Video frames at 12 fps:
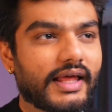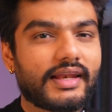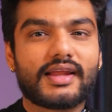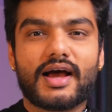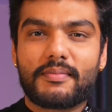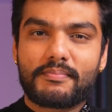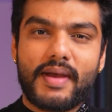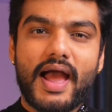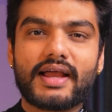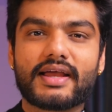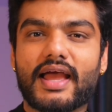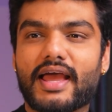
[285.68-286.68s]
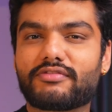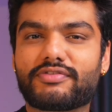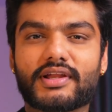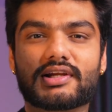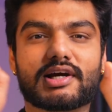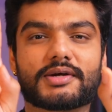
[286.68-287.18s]
then a Mac and
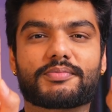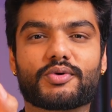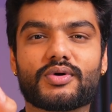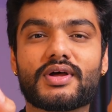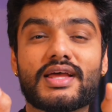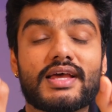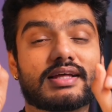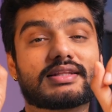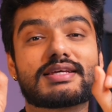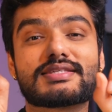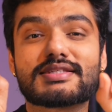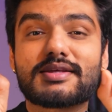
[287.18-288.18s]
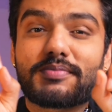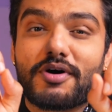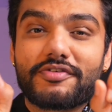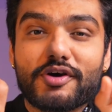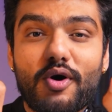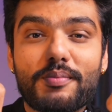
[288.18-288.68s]
Final Cut Pro. This is the
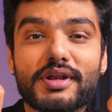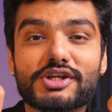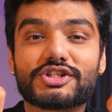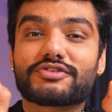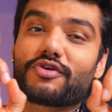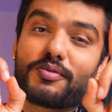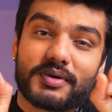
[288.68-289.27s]
perfect combination for